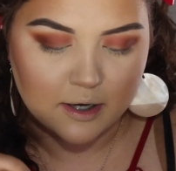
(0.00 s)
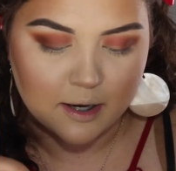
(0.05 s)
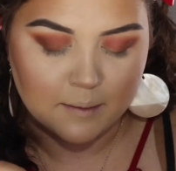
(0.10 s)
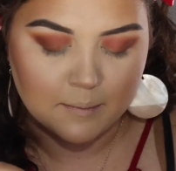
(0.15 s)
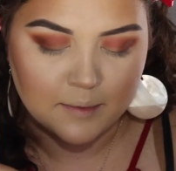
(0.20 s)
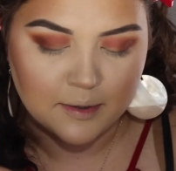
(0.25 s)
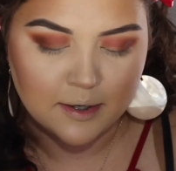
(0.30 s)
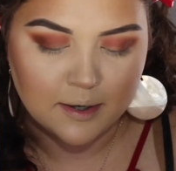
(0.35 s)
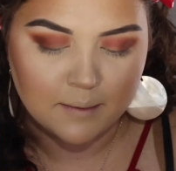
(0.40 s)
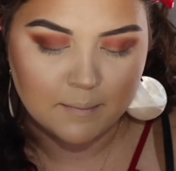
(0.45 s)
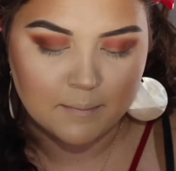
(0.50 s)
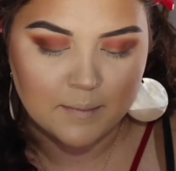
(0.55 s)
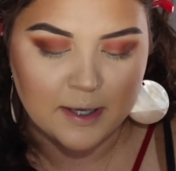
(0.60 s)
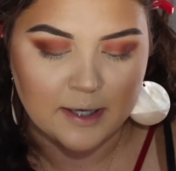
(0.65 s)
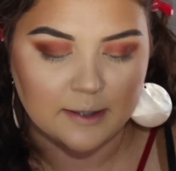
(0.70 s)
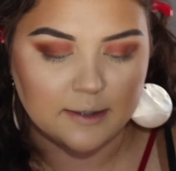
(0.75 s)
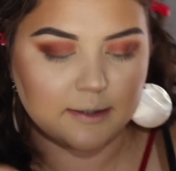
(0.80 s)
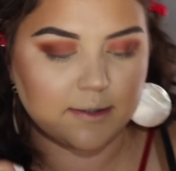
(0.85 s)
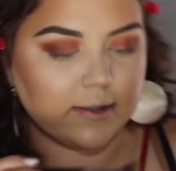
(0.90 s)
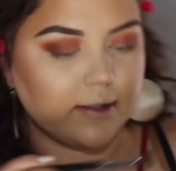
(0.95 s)
I'm gonna
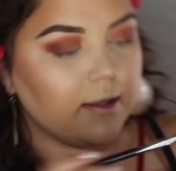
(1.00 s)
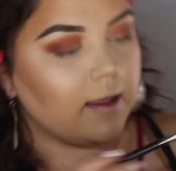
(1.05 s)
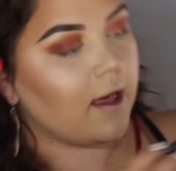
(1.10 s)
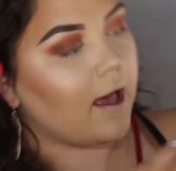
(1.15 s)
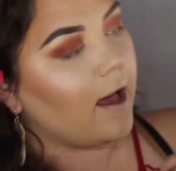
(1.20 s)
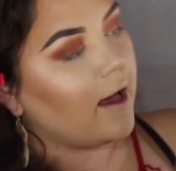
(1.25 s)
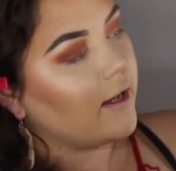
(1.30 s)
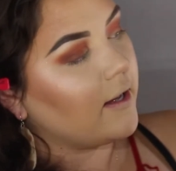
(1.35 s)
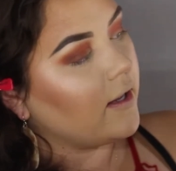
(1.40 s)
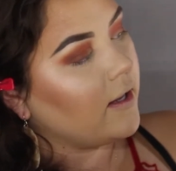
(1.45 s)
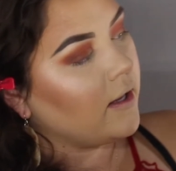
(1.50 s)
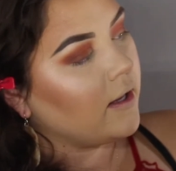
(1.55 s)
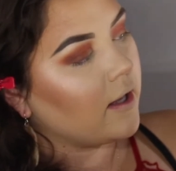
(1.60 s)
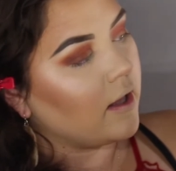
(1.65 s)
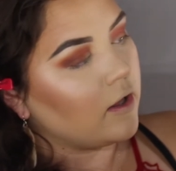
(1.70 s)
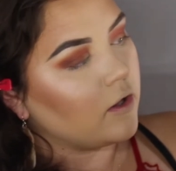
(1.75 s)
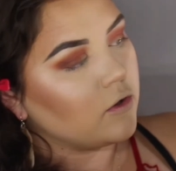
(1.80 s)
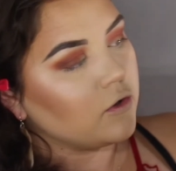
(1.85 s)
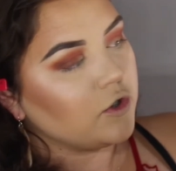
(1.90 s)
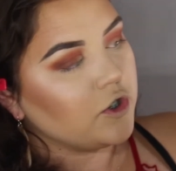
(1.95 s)
mix that
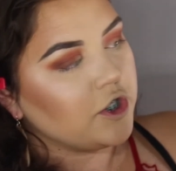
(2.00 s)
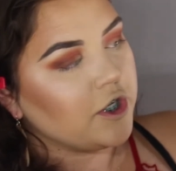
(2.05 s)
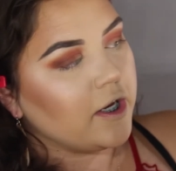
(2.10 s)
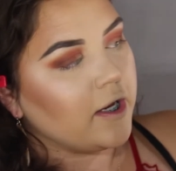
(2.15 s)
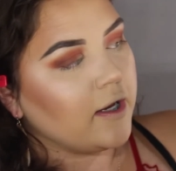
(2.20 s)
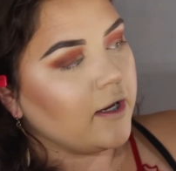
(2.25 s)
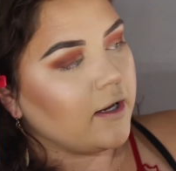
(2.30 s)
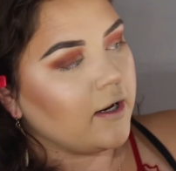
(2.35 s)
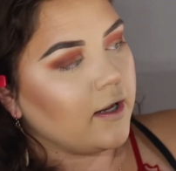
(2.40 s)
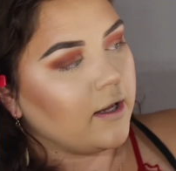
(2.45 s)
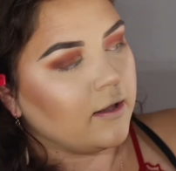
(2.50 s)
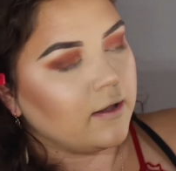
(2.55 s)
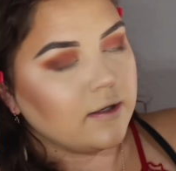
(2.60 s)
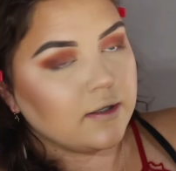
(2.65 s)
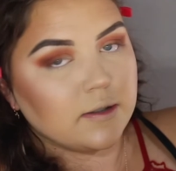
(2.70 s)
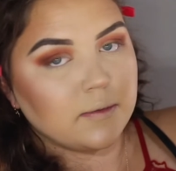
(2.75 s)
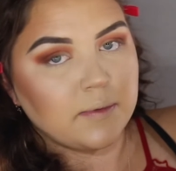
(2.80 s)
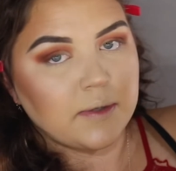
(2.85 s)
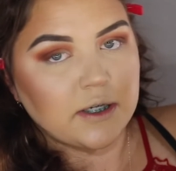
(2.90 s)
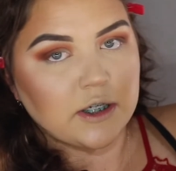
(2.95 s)
yellow shade and
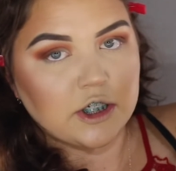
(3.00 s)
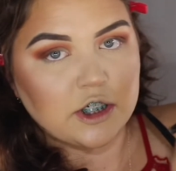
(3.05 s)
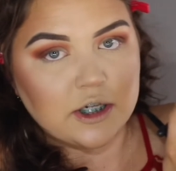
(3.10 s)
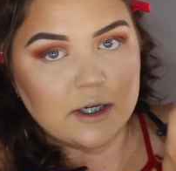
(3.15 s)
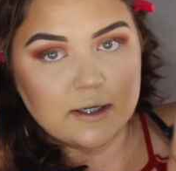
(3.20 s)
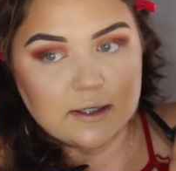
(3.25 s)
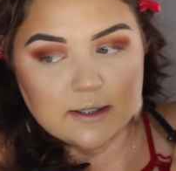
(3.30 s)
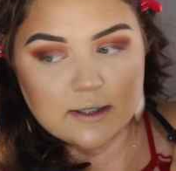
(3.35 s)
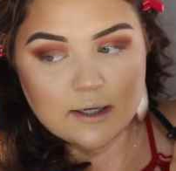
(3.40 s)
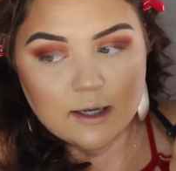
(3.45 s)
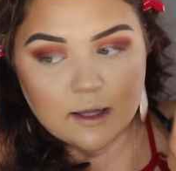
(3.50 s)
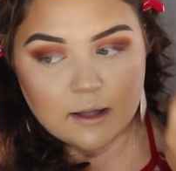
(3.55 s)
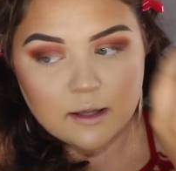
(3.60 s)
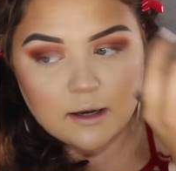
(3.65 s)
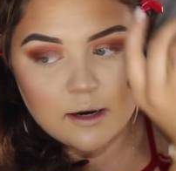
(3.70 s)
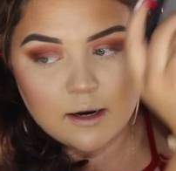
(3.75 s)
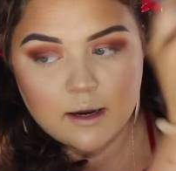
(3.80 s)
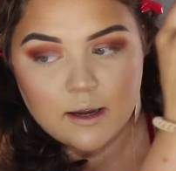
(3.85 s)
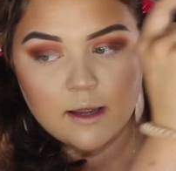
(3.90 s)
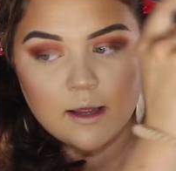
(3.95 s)
this pink shade
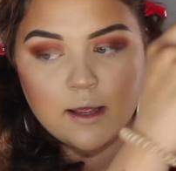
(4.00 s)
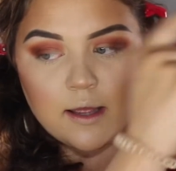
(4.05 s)
together,